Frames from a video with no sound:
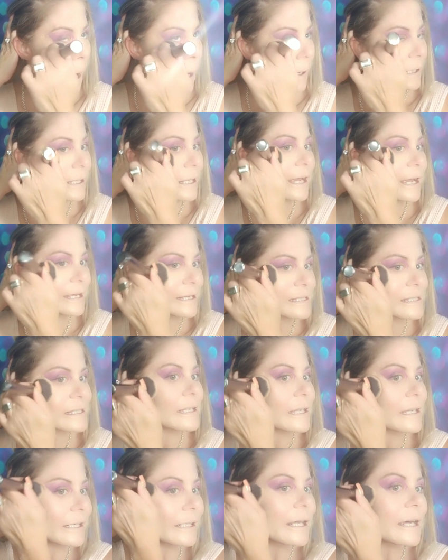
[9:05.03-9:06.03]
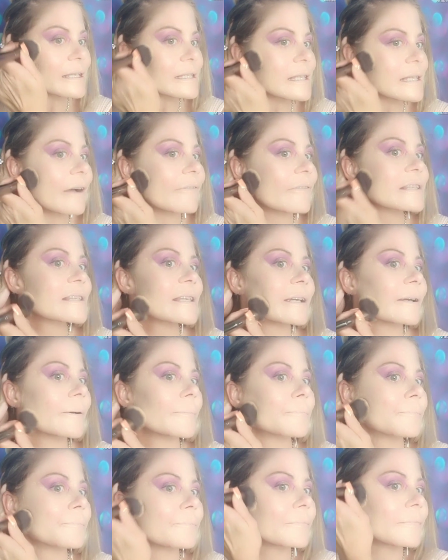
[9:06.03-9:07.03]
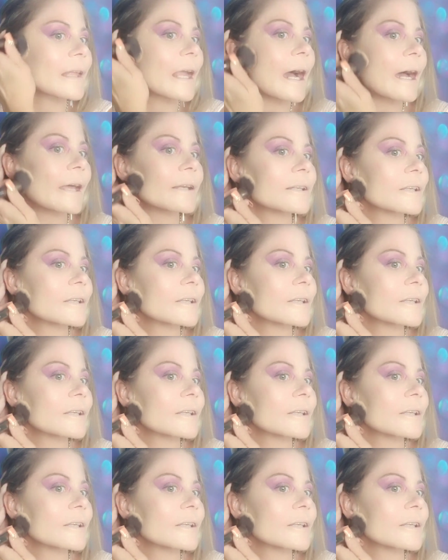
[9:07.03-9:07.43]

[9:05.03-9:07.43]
Yes, it does have a scent. I